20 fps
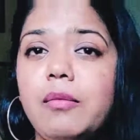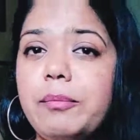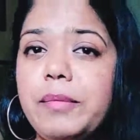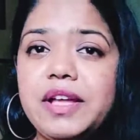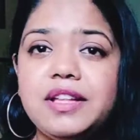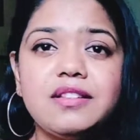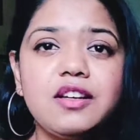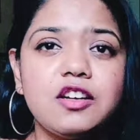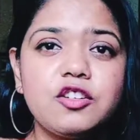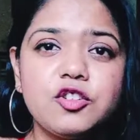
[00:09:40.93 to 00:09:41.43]

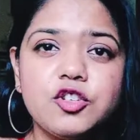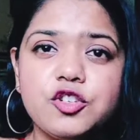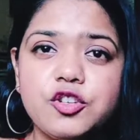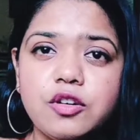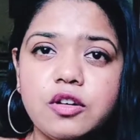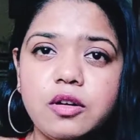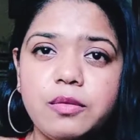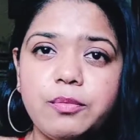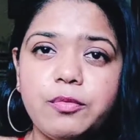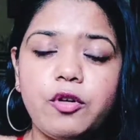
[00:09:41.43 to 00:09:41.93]
Make that your
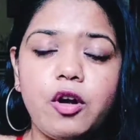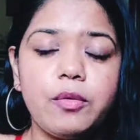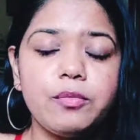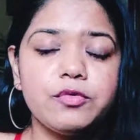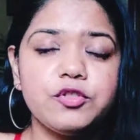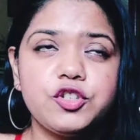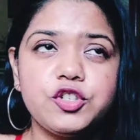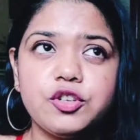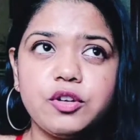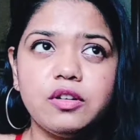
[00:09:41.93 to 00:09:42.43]
journal
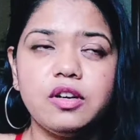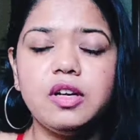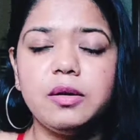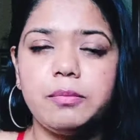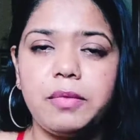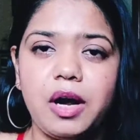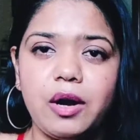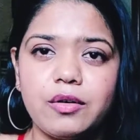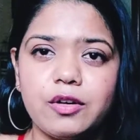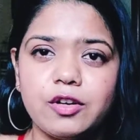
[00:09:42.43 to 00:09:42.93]
prompt. Journal
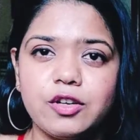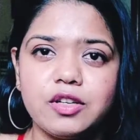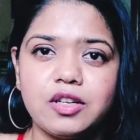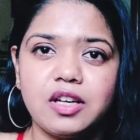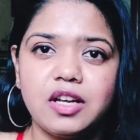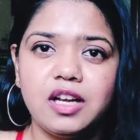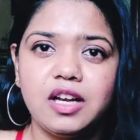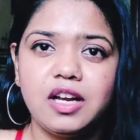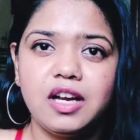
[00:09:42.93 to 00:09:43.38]
about it.